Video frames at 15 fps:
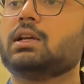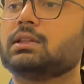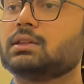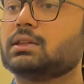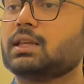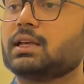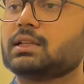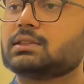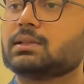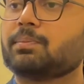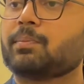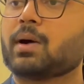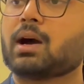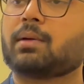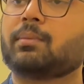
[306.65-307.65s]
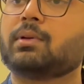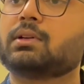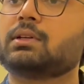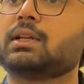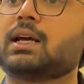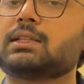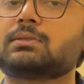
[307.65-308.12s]
there is a palmar
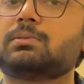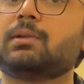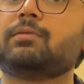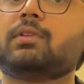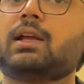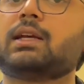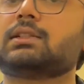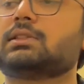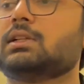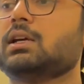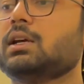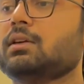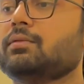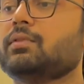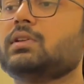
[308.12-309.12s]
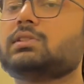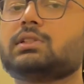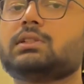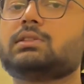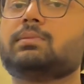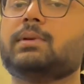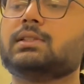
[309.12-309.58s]
grasp reflex, which
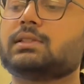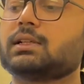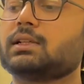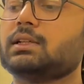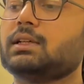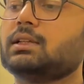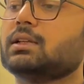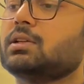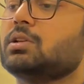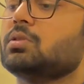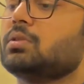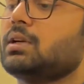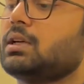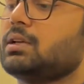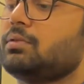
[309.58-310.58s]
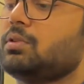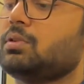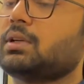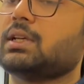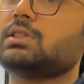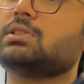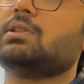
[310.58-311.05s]
is basically in the neonate, if you
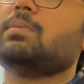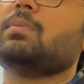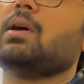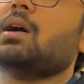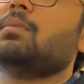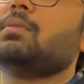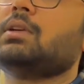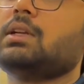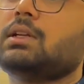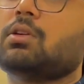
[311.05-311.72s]
touch the palm, it